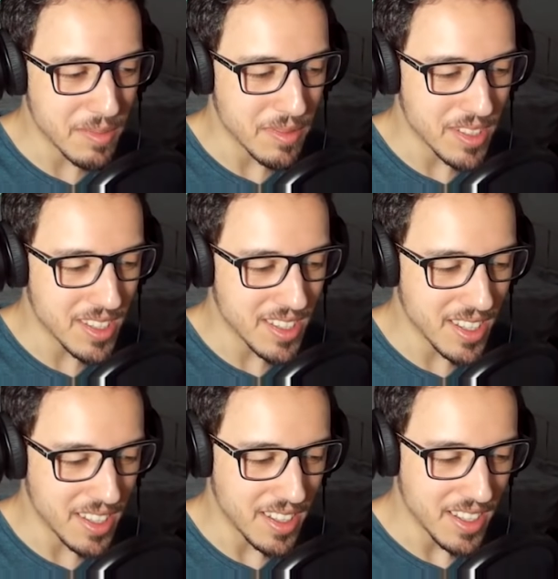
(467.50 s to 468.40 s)
him, what the
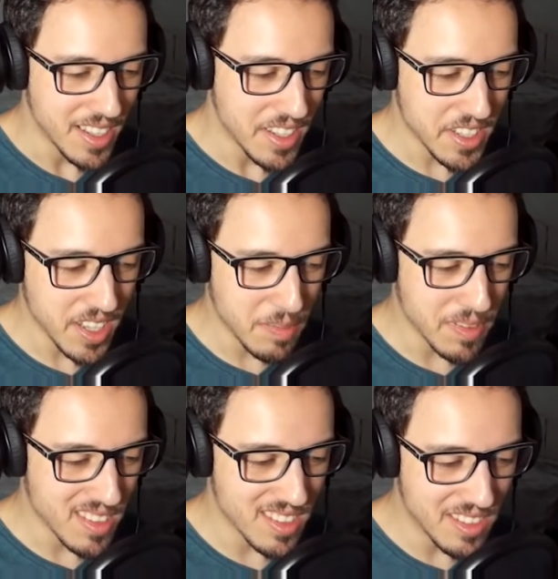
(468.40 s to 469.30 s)
hell? Stop
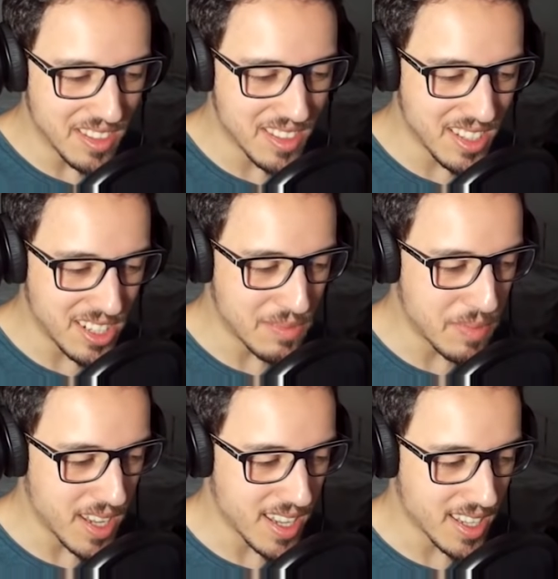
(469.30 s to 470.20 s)
it, you
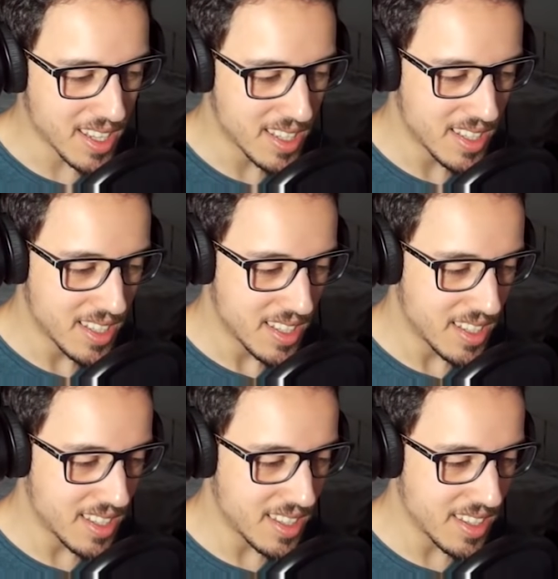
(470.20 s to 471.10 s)
dirtbag.
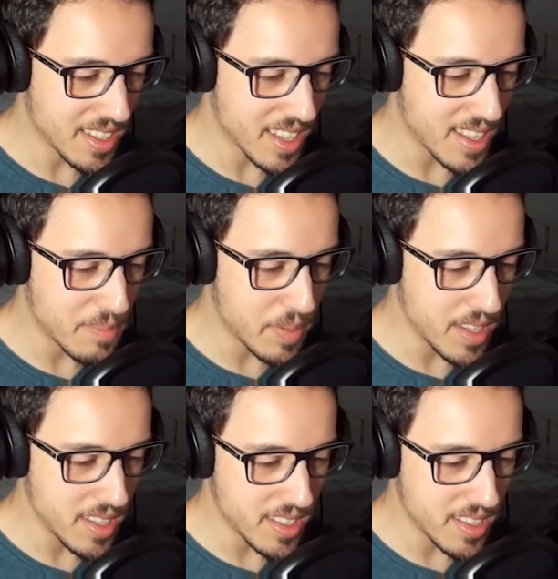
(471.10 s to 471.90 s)
Uh, it can't be!